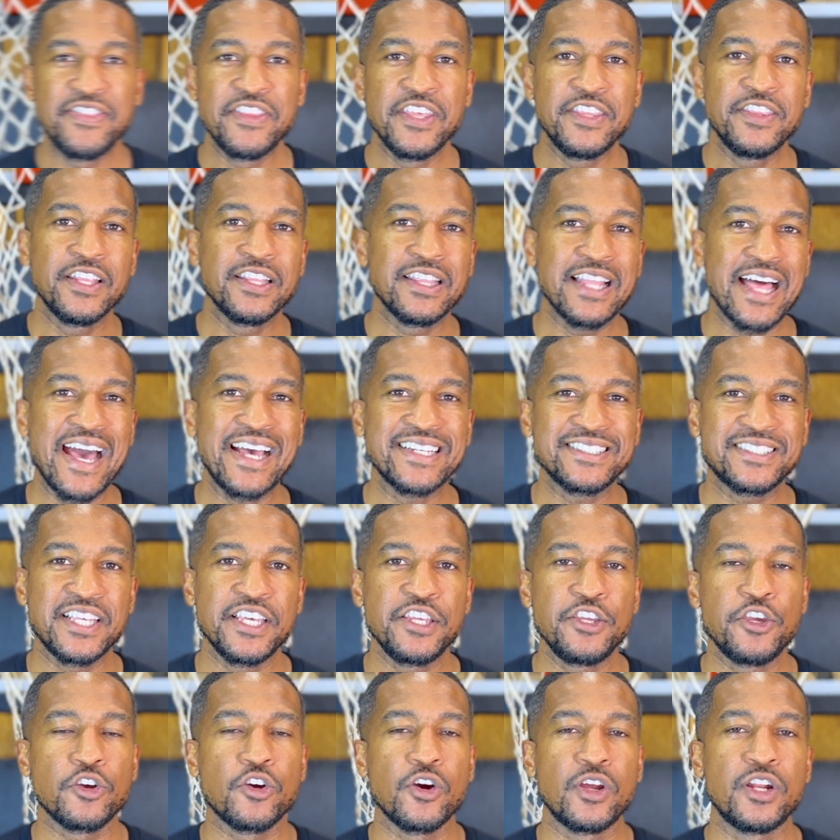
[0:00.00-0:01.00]
And then the last
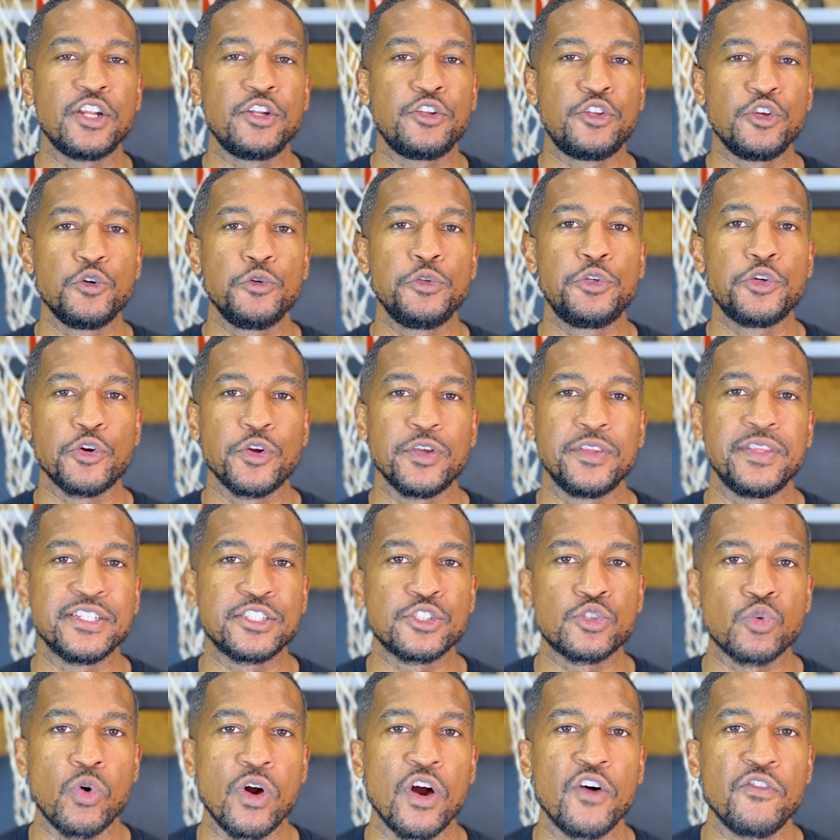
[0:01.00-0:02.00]
thing you're going to do during
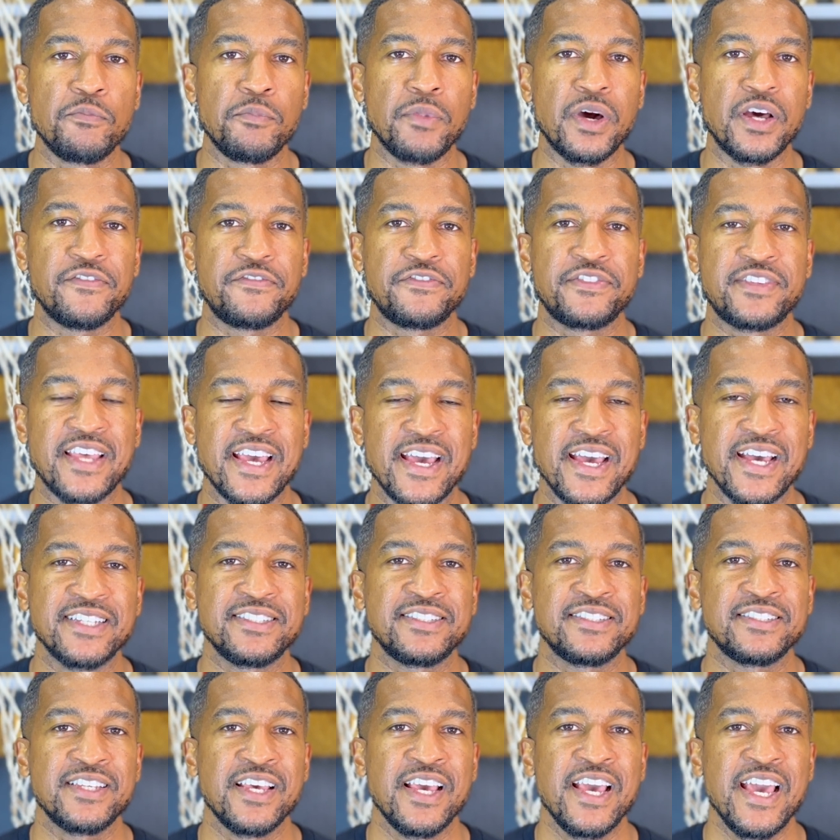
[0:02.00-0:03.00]
this 12-month
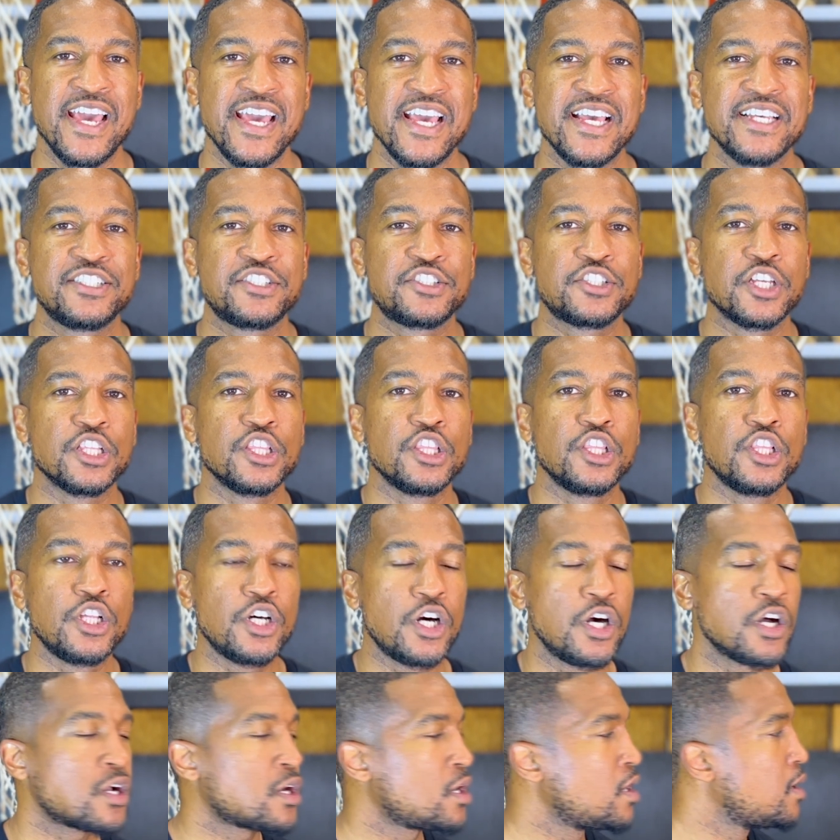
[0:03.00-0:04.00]
test is to
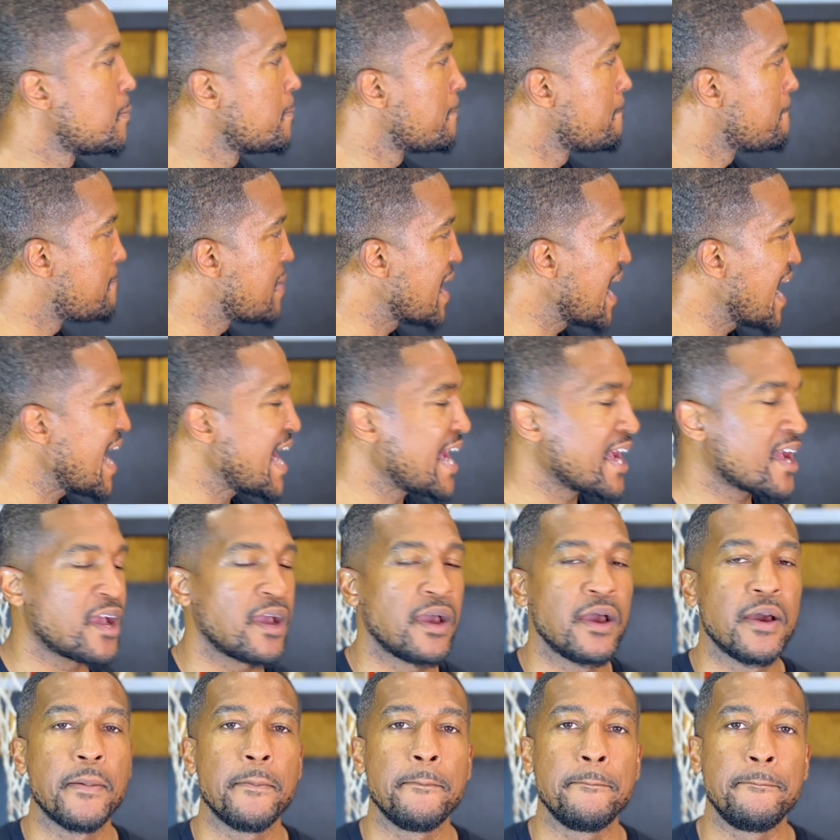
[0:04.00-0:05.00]
look back
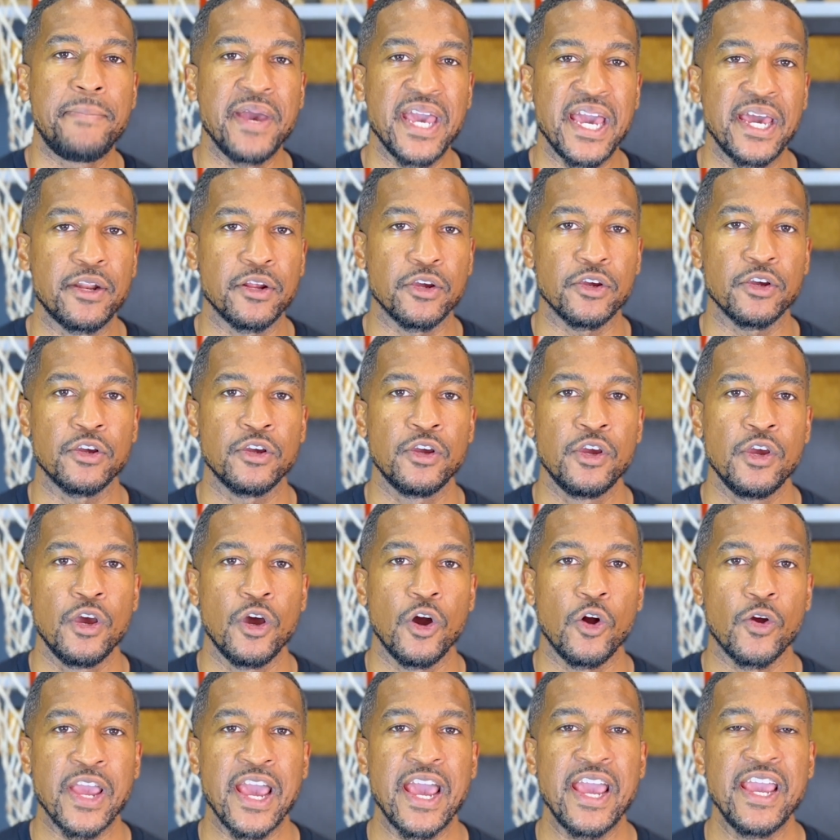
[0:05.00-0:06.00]
better,
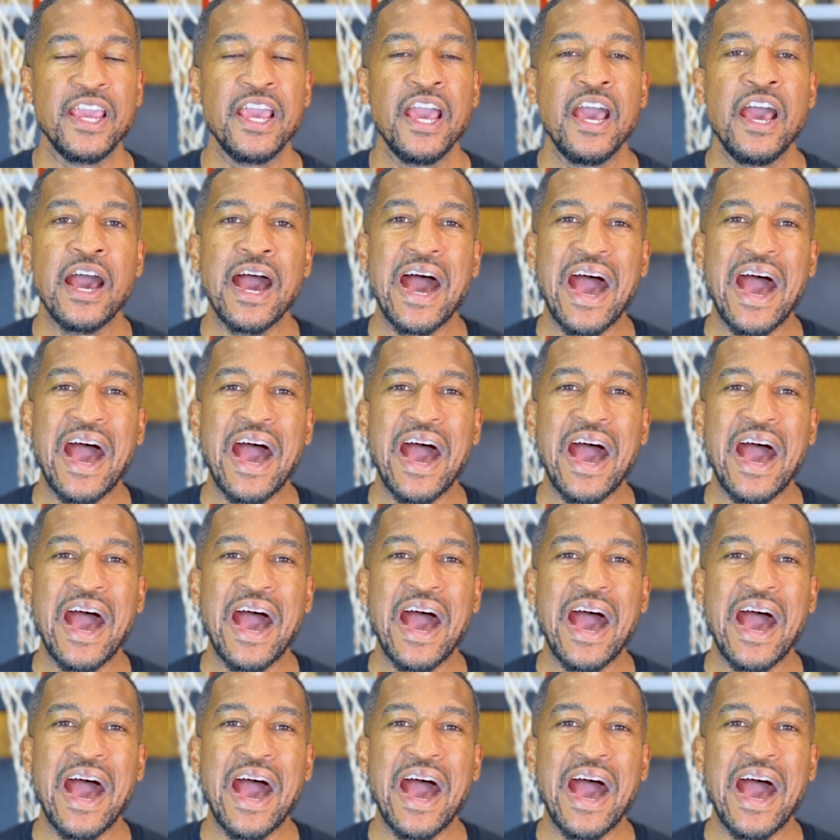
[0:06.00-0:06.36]
okay?